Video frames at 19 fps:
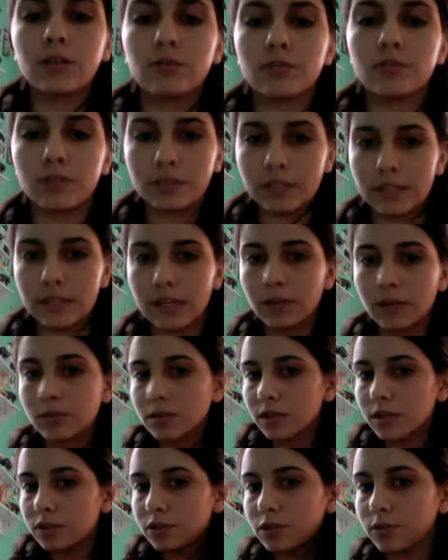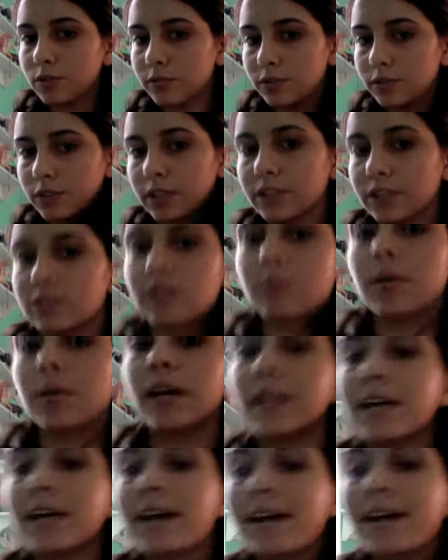and they'll get looser as the day goes on too if your
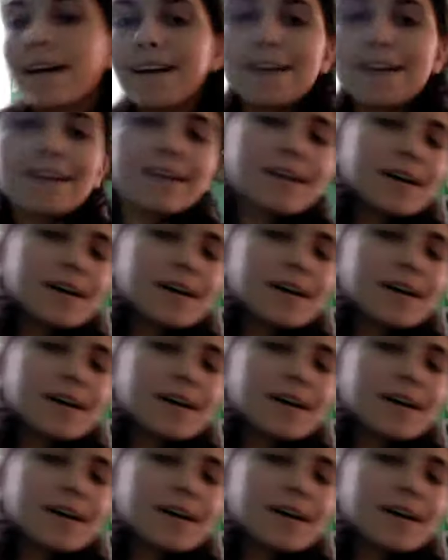hair's like mine.